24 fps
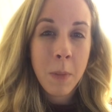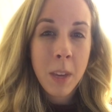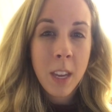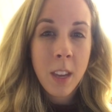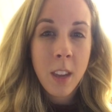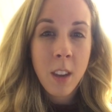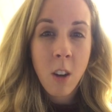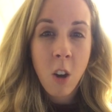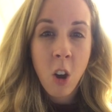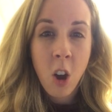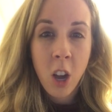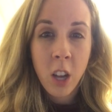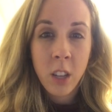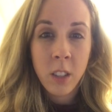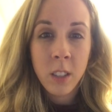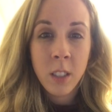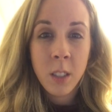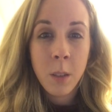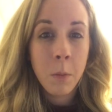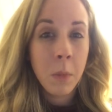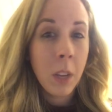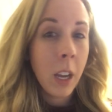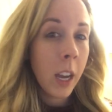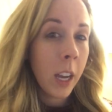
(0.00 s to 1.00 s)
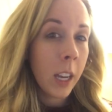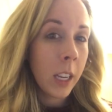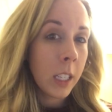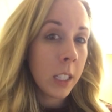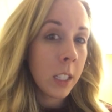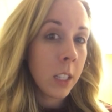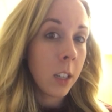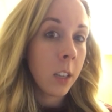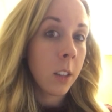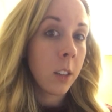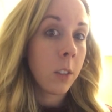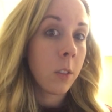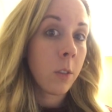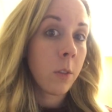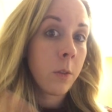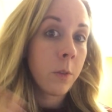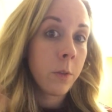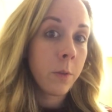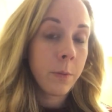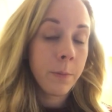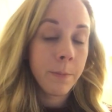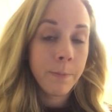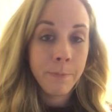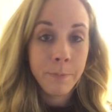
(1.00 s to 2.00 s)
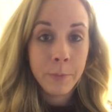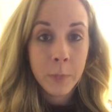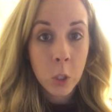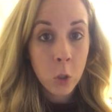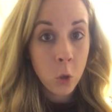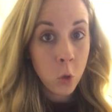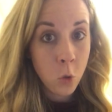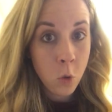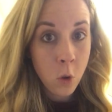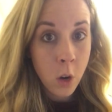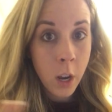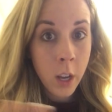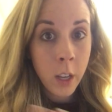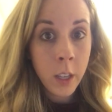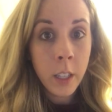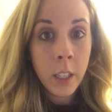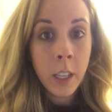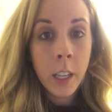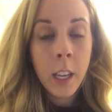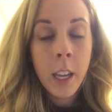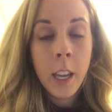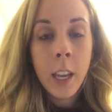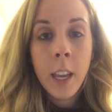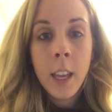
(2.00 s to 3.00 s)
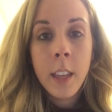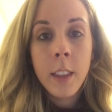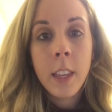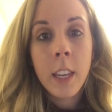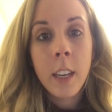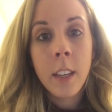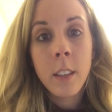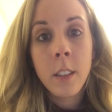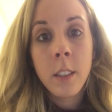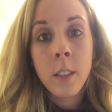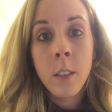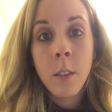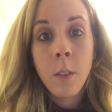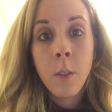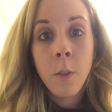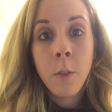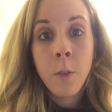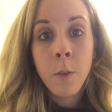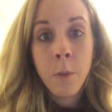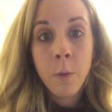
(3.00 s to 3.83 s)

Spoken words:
be on some kind of drug that is